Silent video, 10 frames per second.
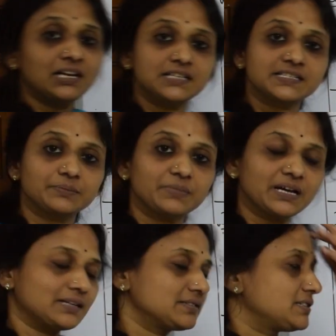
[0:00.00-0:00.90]
Let's come
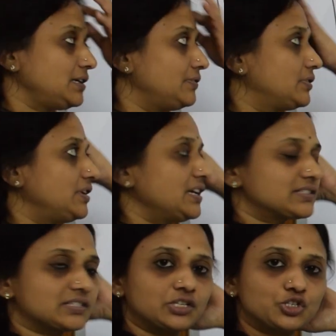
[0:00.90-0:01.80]
back and see the
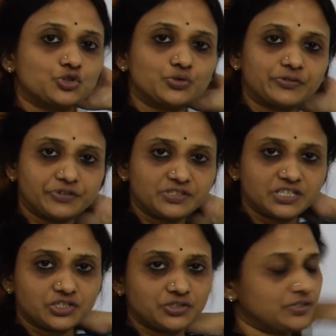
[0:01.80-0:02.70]
next two
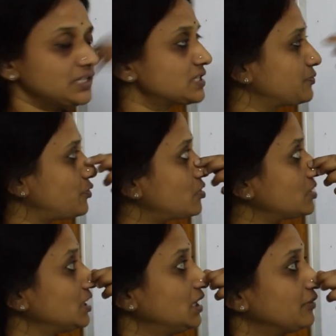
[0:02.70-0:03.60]
differentiation tests
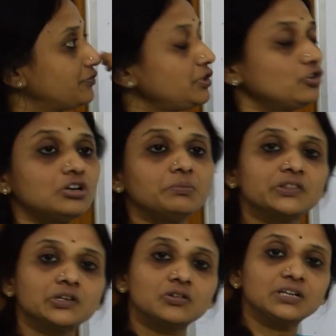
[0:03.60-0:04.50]
for phenol,
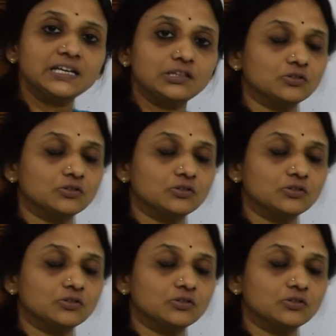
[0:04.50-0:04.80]
methanol,